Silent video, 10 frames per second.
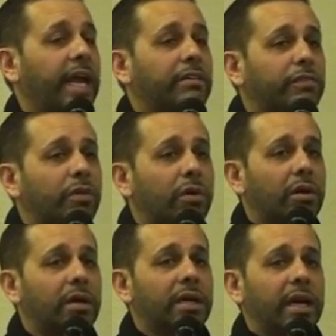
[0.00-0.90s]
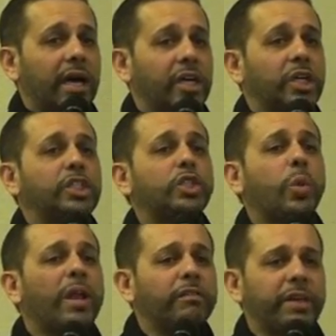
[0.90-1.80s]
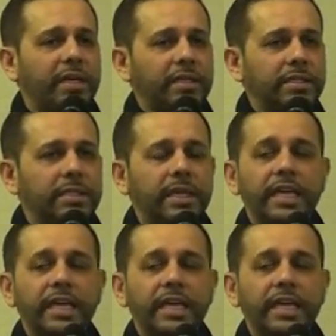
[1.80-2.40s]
and for a good twelve years,